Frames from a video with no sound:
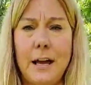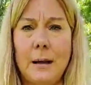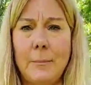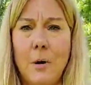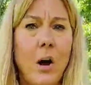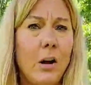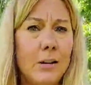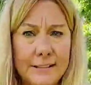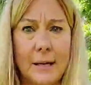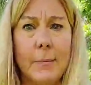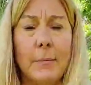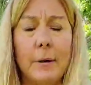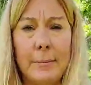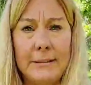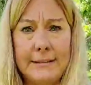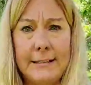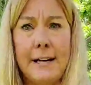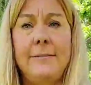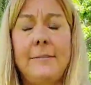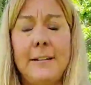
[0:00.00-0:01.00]
All summer,
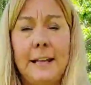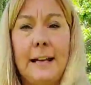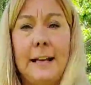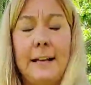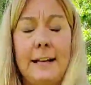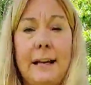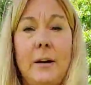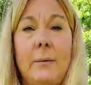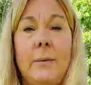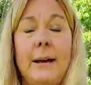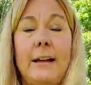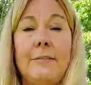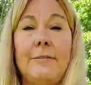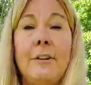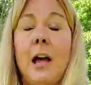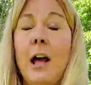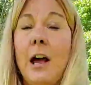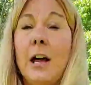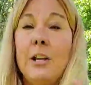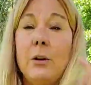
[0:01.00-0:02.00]
but definitely in a heat wave.
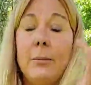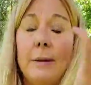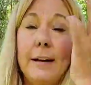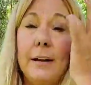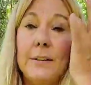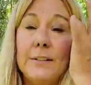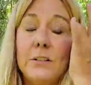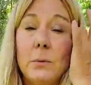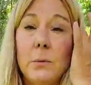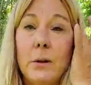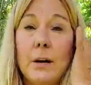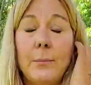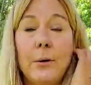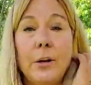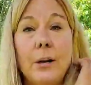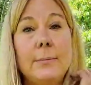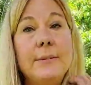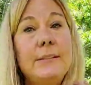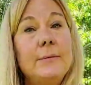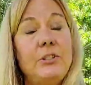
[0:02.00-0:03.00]
You might also want to
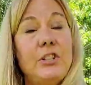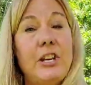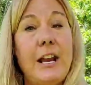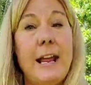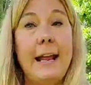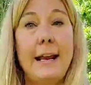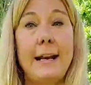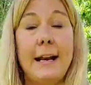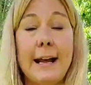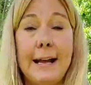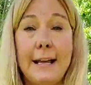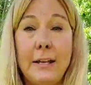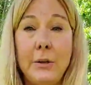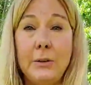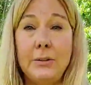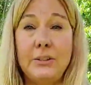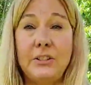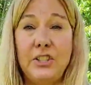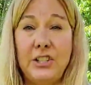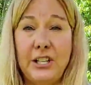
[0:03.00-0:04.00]
put up some shade. I
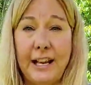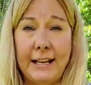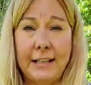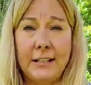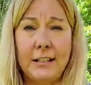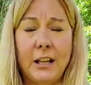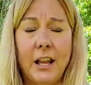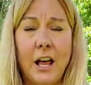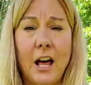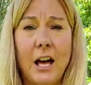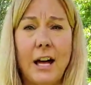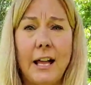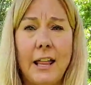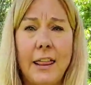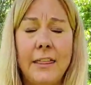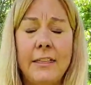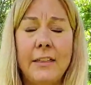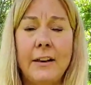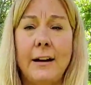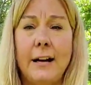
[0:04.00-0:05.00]
use shade
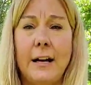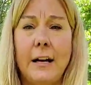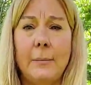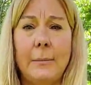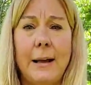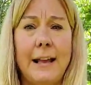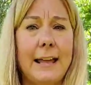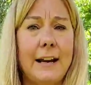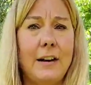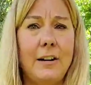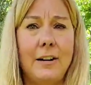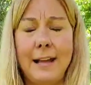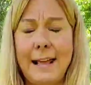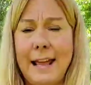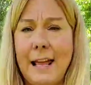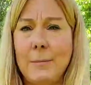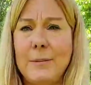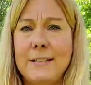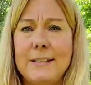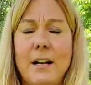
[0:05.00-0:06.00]
cloth. I get it on
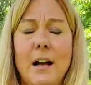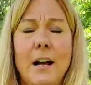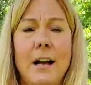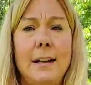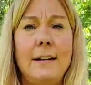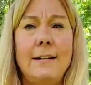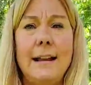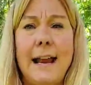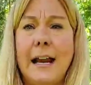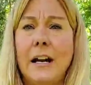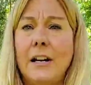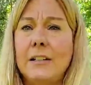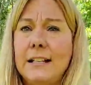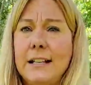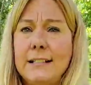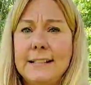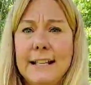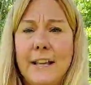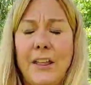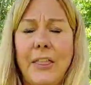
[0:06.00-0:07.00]
Amazon. Air
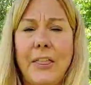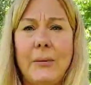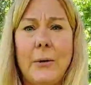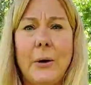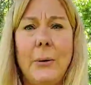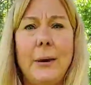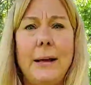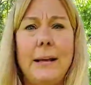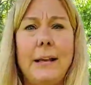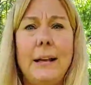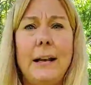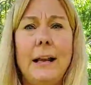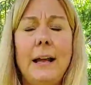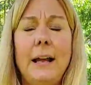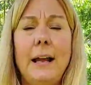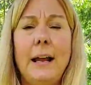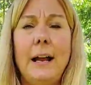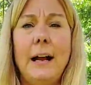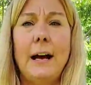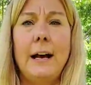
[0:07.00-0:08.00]
does get through it,
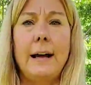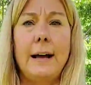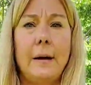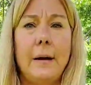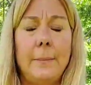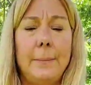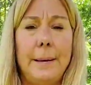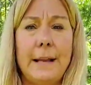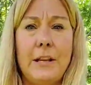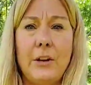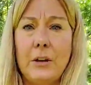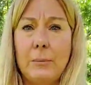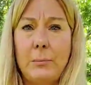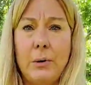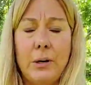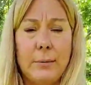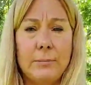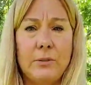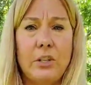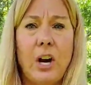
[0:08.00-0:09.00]
but you can
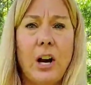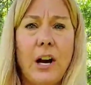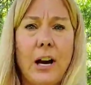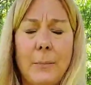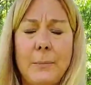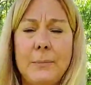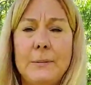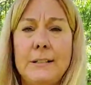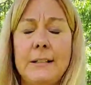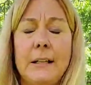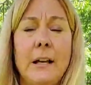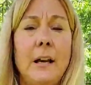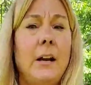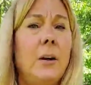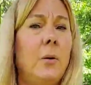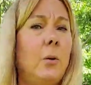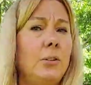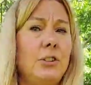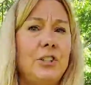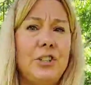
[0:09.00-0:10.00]
put up tarps,
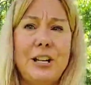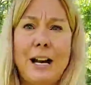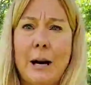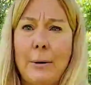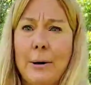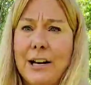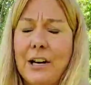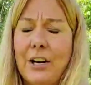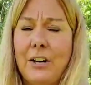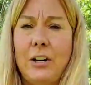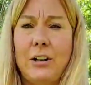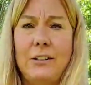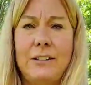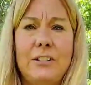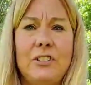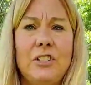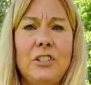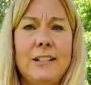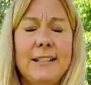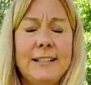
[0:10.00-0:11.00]
old shower
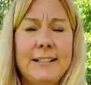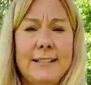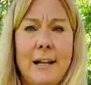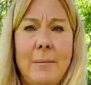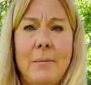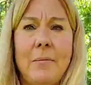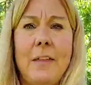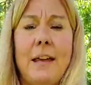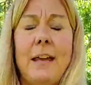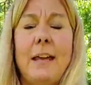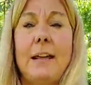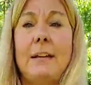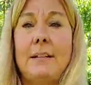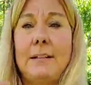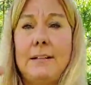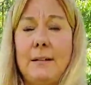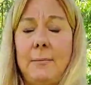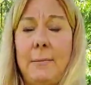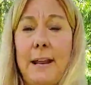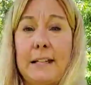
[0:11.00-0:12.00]
curtains, just something
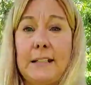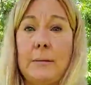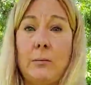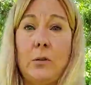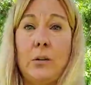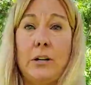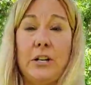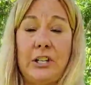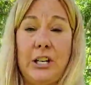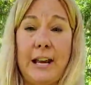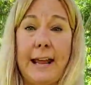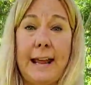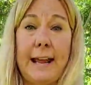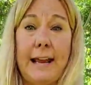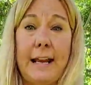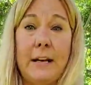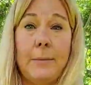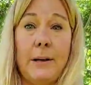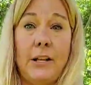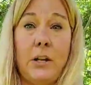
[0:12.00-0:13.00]
to make some more
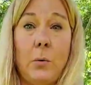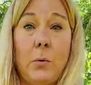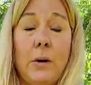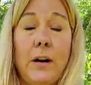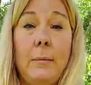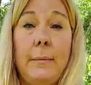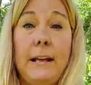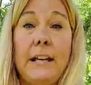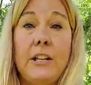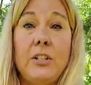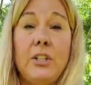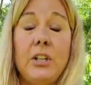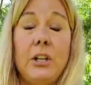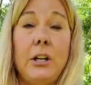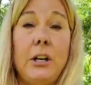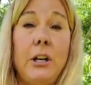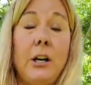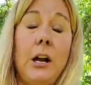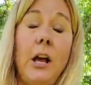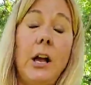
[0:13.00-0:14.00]
shade. But you want to make
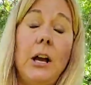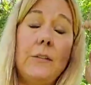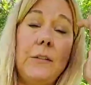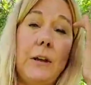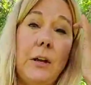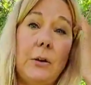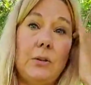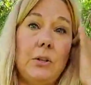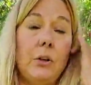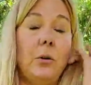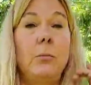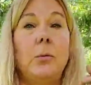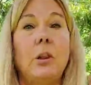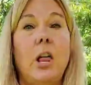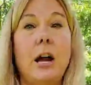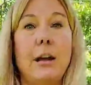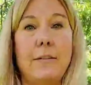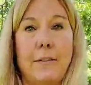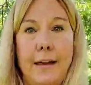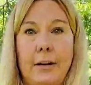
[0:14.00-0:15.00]
sure that you don't
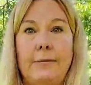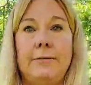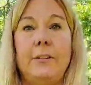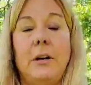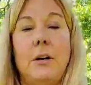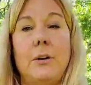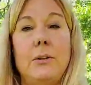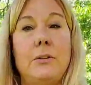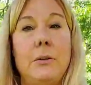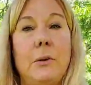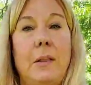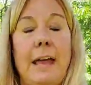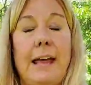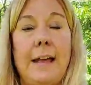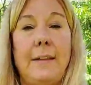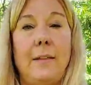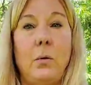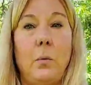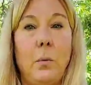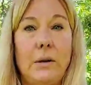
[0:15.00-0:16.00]
block the airflow. So like
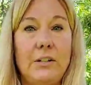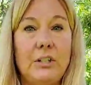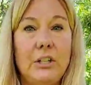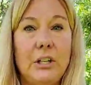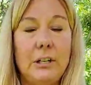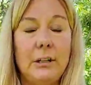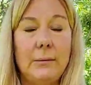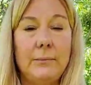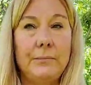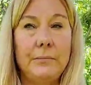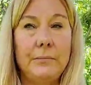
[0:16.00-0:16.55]
in the winter,